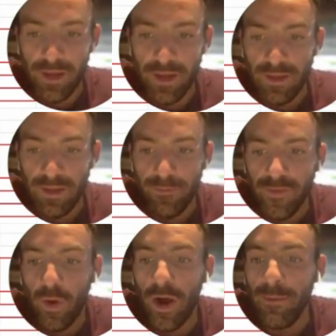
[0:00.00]
be.
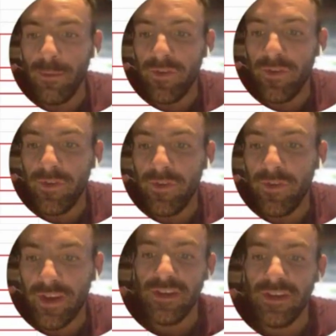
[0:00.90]
So I'm using
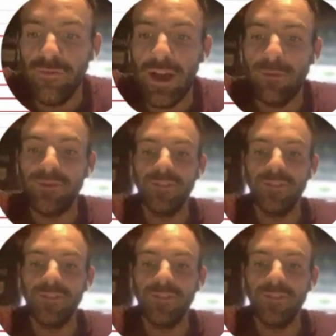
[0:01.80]
intensity, reps,